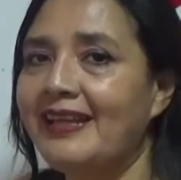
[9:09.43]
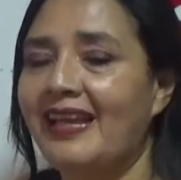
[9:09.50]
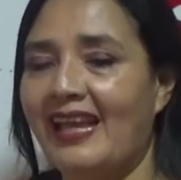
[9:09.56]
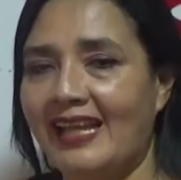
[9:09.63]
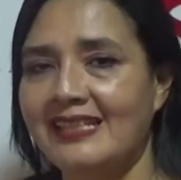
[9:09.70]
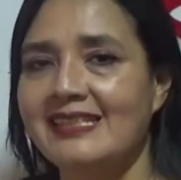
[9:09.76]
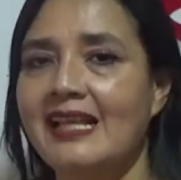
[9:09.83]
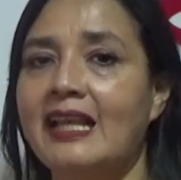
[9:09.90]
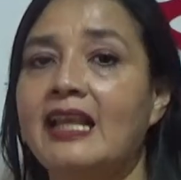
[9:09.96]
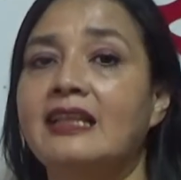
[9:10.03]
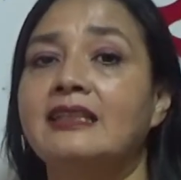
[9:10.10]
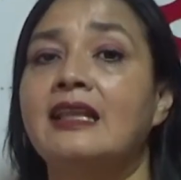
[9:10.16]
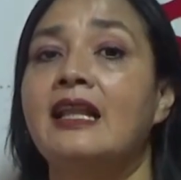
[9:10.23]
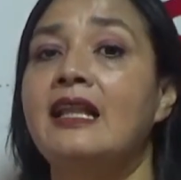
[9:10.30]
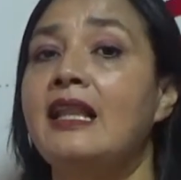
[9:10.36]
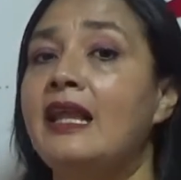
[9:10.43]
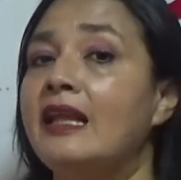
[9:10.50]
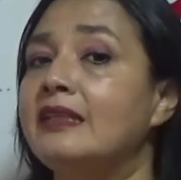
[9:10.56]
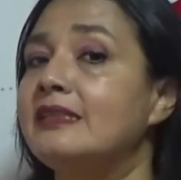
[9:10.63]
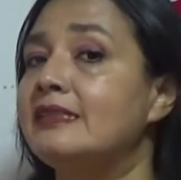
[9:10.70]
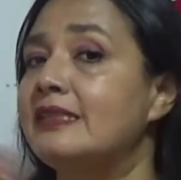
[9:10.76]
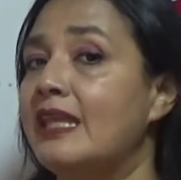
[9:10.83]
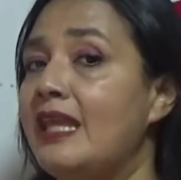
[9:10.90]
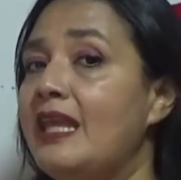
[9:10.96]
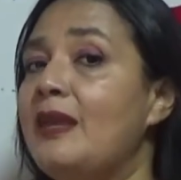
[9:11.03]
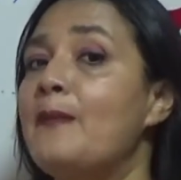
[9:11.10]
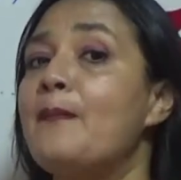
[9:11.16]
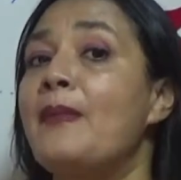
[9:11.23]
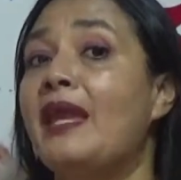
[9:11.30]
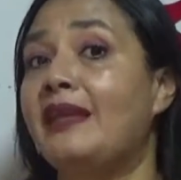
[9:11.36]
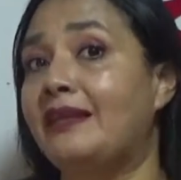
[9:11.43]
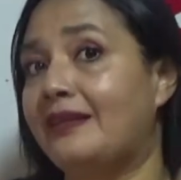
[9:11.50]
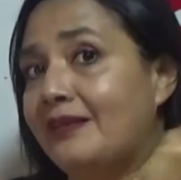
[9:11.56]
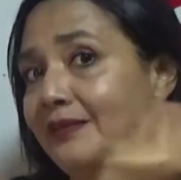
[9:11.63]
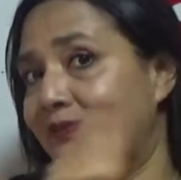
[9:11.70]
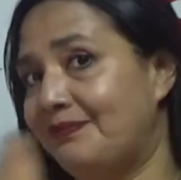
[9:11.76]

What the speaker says: Excellent. Let's see make.